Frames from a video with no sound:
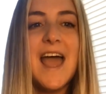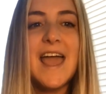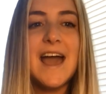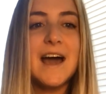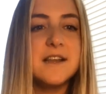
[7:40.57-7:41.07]

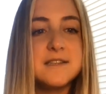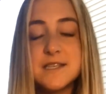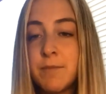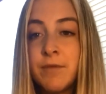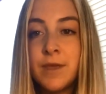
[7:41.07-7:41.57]
And
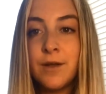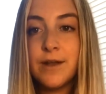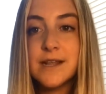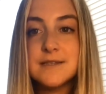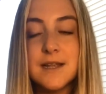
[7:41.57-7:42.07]
some of the
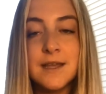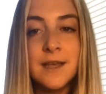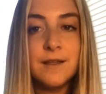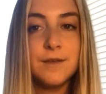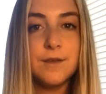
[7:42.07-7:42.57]
ingredients that
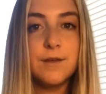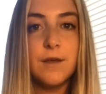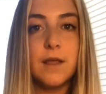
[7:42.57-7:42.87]
he